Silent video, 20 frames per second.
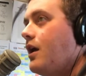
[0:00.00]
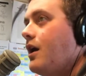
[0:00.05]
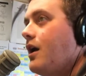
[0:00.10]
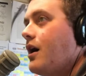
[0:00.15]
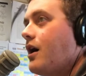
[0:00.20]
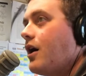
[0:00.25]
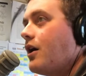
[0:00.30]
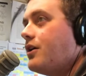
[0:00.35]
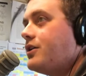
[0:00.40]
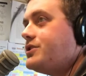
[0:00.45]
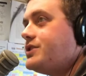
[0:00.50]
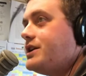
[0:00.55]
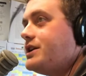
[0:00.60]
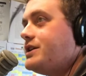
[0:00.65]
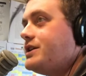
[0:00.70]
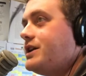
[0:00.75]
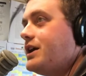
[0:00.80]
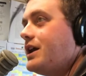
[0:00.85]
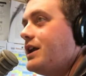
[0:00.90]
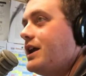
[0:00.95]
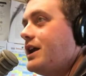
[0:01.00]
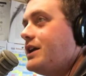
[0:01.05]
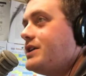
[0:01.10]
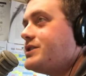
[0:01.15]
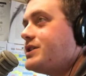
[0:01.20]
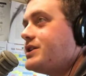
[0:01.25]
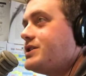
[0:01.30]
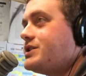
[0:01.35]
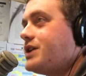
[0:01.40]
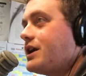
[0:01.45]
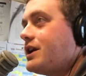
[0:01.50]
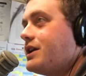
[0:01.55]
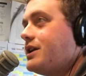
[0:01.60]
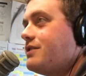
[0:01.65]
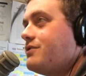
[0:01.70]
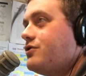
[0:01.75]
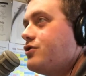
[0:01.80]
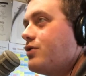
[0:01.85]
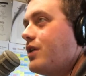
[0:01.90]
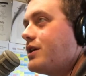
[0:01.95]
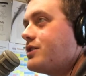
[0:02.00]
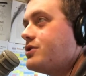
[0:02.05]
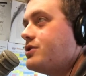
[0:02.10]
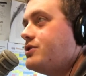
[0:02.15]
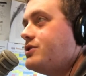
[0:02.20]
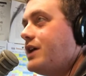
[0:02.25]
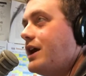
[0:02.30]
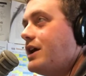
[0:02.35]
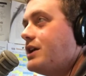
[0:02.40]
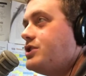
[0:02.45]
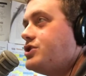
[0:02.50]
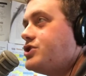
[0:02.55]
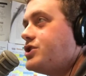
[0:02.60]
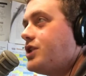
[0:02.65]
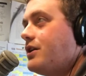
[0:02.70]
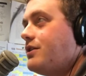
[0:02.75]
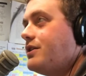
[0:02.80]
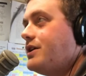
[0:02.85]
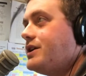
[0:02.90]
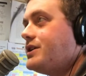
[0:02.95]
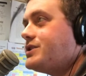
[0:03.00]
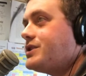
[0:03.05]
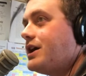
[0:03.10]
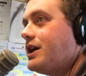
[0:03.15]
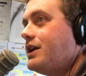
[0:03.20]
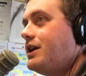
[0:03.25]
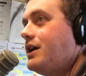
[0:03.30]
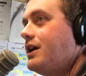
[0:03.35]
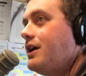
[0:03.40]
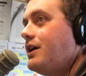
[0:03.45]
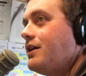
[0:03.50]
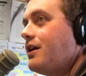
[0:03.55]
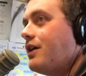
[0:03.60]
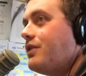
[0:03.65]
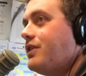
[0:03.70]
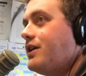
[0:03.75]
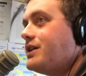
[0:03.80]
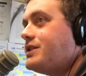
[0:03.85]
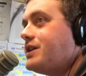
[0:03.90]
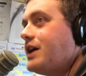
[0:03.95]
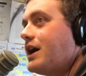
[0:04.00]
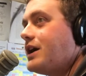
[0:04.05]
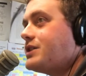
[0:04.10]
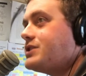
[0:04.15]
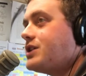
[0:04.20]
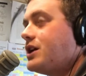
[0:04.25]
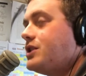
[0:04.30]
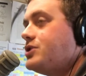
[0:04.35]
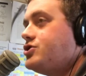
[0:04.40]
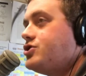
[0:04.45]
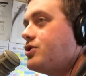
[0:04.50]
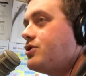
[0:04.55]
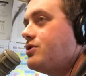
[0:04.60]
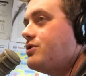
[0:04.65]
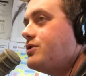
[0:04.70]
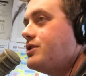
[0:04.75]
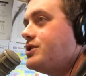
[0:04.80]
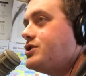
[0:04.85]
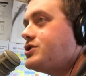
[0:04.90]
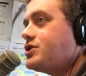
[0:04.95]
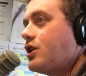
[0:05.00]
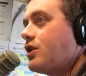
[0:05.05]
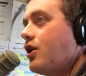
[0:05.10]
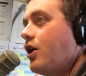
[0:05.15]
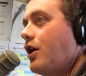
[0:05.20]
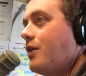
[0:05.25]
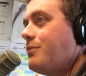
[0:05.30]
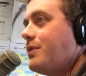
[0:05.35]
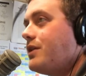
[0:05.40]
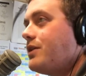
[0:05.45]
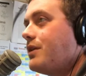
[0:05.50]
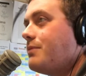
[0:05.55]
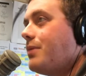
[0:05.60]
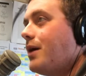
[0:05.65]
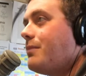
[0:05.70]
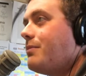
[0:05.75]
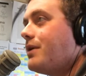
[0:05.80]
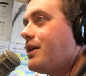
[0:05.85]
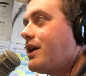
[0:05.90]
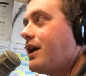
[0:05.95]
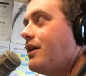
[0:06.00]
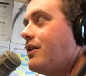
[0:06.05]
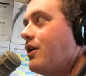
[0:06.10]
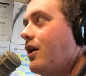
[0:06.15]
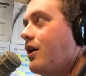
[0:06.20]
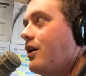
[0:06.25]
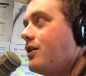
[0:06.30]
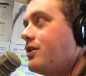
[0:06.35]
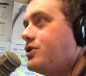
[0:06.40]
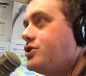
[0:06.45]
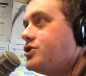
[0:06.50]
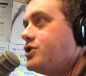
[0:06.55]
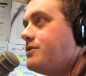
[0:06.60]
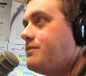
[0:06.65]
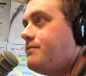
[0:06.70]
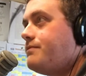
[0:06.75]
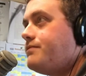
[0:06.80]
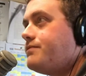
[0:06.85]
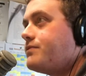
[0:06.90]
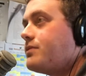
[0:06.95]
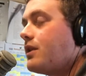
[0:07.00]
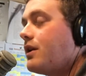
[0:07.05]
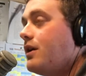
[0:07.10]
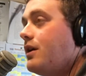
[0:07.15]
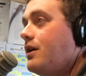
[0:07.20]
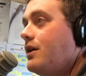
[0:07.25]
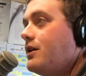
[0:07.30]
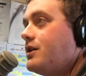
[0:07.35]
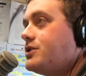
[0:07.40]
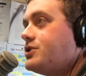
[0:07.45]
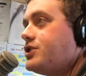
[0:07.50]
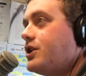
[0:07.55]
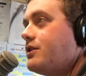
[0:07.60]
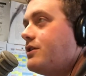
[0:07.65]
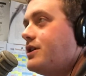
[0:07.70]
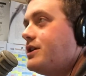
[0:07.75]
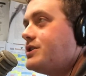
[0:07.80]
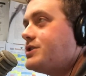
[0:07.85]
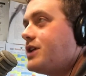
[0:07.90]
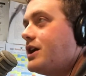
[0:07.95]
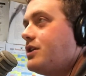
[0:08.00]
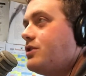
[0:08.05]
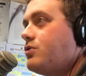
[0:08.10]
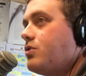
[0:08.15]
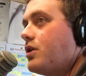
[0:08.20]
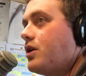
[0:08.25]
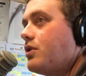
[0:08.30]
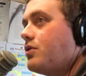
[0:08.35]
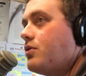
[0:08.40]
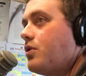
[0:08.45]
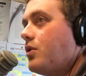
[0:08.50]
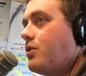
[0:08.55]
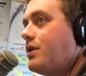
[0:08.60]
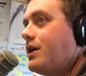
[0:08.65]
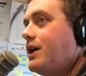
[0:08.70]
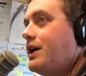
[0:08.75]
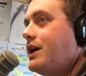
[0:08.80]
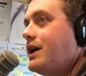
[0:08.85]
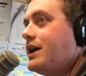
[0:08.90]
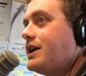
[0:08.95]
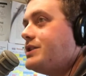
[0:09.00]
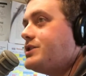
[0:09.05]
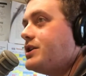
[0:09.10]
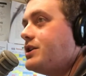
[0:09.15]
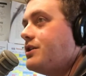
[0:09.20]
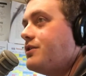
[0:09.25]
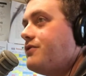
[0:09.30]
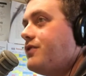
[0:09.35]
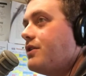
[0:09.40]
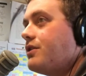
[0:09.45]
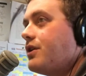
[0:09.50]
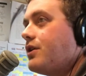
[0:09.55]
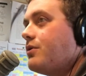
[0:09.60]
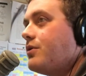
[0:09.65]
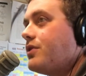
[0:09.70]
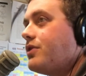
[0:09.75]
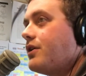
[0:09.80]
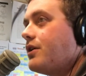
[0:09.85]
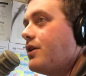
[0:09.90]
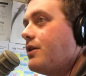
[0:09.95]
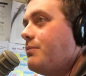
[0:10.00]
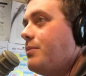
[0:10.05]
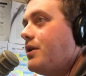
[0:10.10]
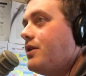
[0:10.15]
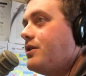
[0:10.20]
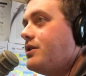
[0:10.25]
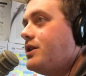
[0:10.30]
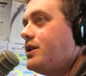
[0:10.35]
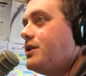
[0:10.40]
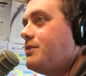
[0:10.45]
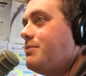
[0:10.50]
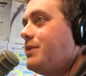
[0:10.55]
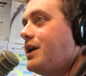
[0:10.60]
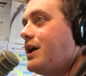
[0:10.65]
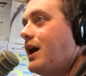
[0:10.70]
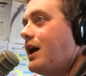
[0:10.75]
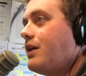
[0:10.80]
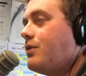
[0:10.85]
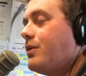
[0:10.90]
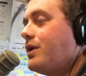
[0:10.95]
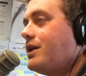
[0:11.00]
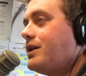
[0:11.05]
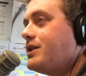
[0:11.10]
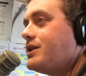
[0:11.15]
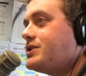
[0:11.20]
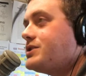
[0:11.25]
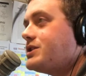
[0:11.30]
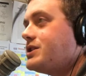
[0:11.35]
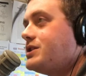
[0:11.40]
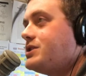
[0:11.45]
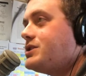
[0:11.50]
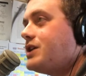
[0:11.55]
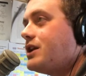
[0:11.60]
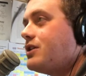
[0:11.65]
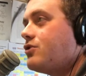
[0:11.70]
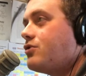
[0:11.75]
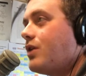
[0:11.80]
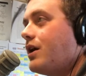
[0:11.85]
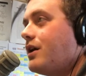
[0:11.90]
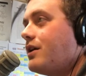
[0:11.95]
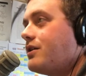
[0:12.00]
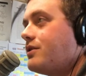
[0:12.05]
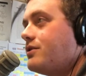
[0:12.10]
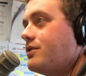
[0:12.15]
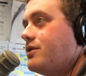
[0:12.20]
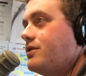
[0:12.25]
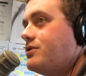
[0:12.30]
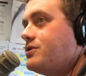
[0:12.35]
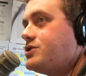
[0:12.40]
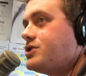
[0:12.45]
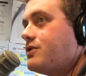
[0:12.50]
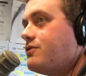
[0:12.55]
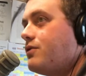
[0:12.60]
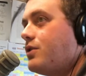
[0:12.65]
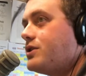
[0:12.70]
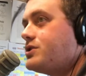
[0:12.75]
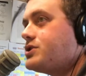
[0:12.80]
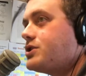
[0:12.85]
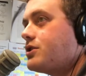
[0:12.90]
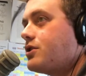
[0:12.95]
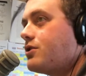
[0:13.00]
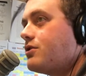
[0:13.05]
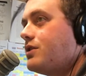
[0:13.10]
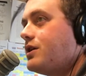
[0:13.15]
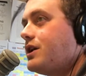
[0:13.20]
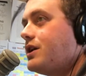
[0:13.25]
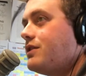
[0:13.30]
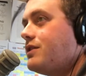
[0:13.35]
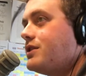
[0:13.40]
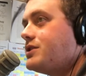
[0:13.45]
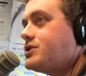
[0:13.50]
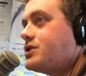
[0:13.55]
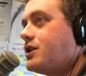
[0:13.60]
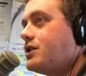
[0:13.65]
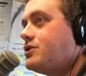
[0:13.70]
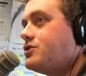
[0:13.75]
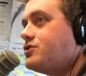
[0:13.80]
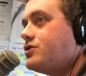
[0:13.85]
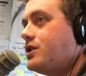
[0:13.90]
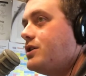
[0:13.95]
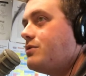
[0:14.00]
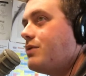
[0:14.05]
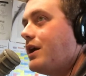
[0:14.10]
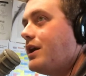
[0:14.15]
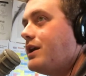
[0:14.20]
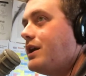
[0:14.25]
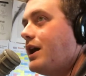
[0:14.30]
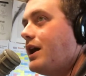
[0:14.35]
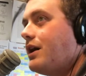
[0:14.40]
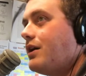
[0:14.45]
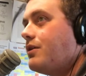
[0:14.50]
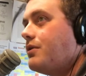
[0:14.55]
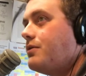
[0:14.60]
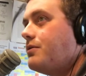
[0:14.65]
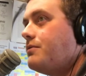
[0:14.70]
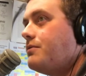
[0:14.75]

RTDNA's executive director Dan Shelley said that the attacks on journalists are harming the public at large. Shelley said, quote-unquote, it's interfering with their ability to be eyewitnesses and chroniclers of what's occurring in this country right now.